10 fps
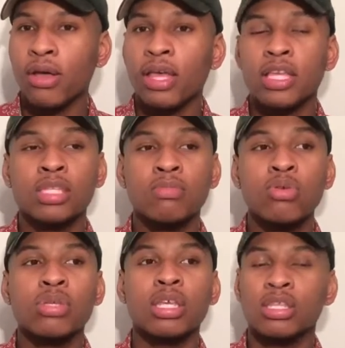and his
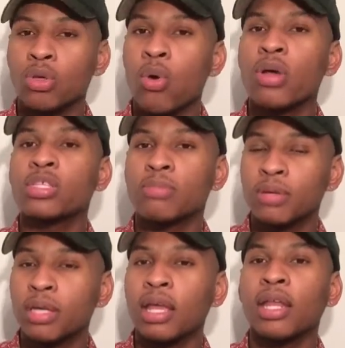music is going to
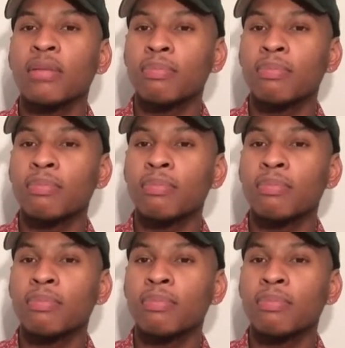be getting